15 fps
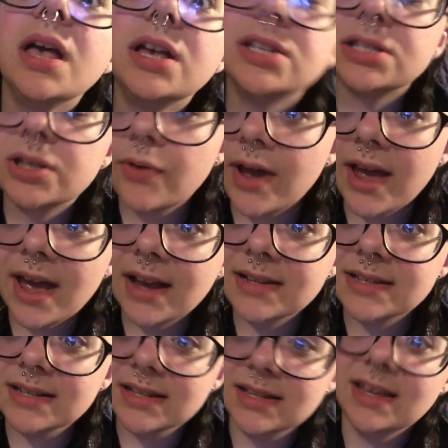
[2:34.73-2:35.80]
So I
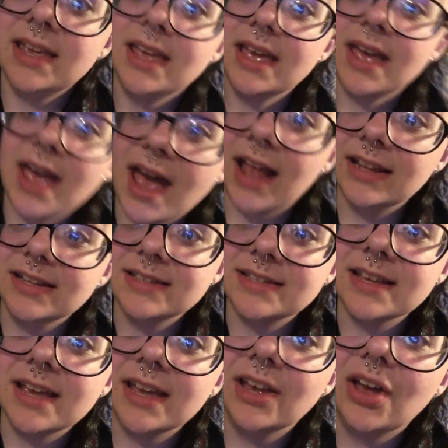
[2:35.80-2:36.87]
accidentally had it
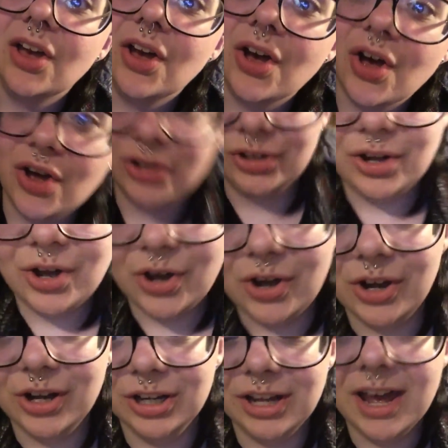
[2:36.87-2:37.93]
set on
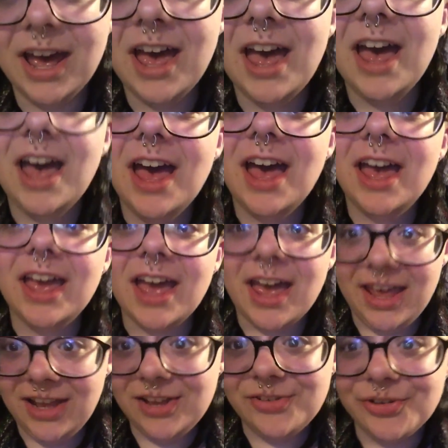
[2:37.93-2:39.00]
hard.
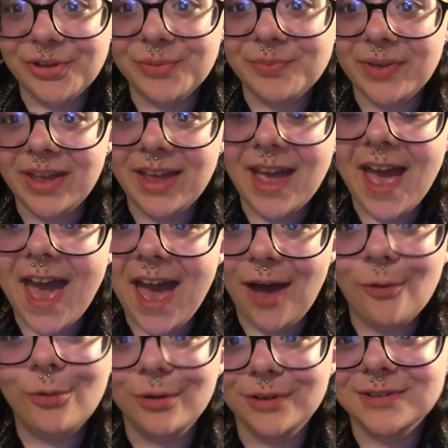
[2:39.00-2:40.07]
It took me
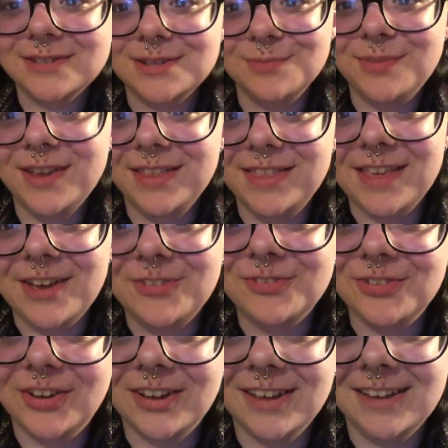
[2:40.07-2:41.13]
hours to beat that
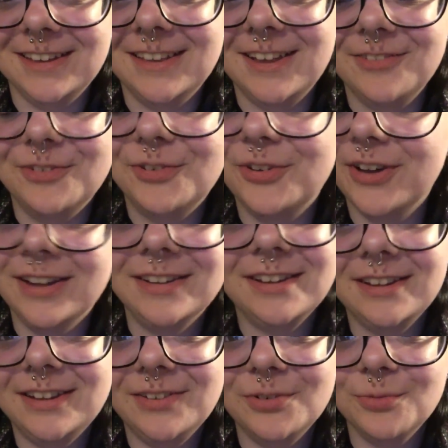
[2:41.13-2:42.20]
fucking level and
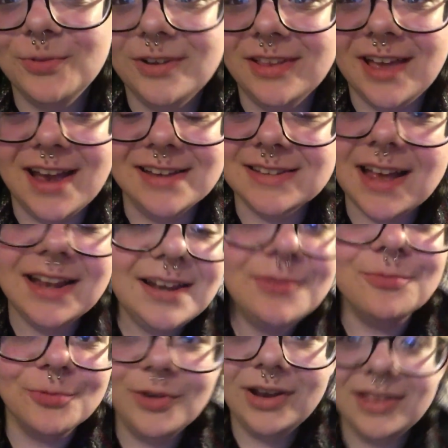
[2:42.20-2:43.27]
didn't even realize. I
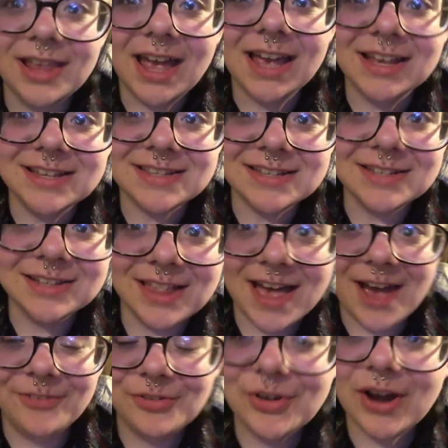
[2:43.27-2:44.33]
didn't realize until
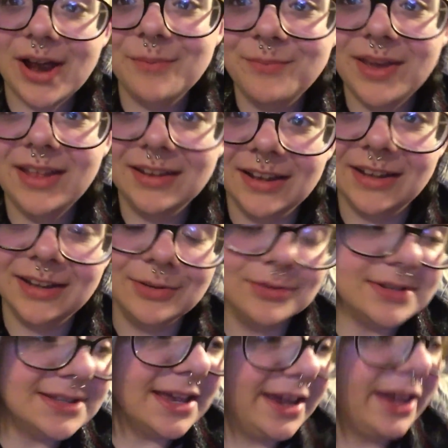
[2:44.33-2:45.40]
after I beat it, and it
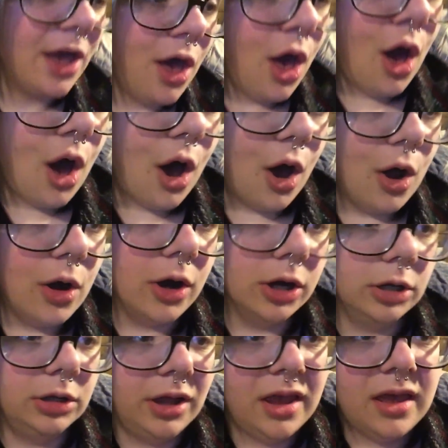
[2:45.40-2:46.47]
was like
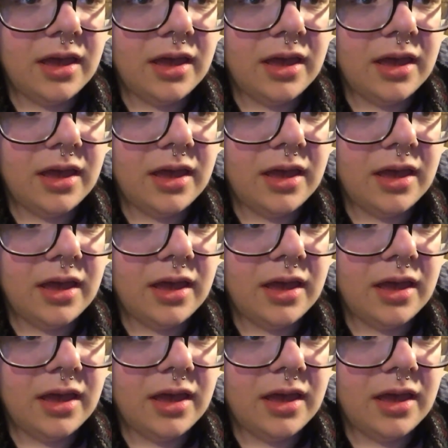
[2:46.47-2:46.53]
hard,